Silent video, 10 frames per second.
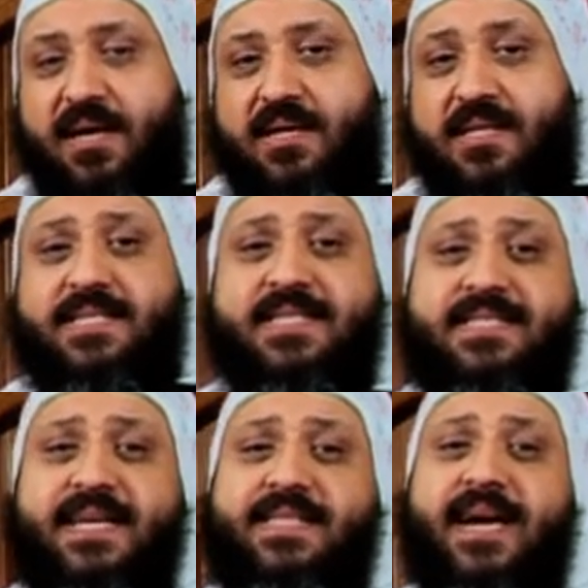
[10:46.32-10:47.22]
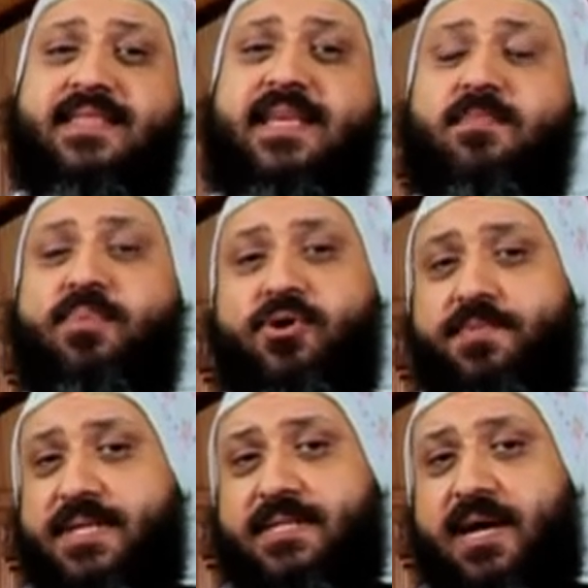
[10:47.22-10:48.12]
This is said at the
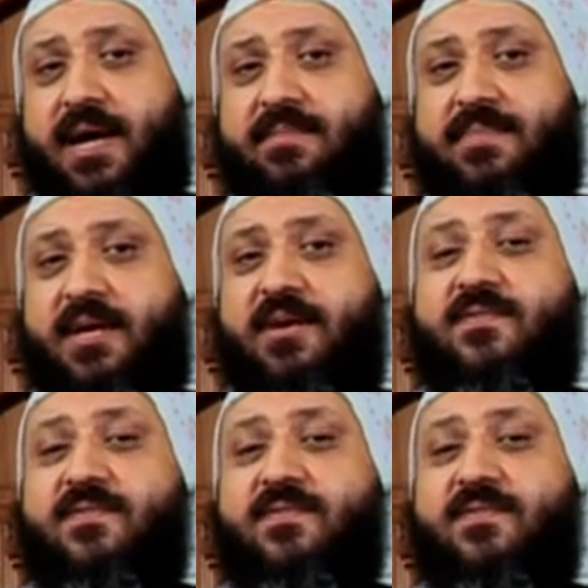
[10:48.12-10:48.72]
appropriate time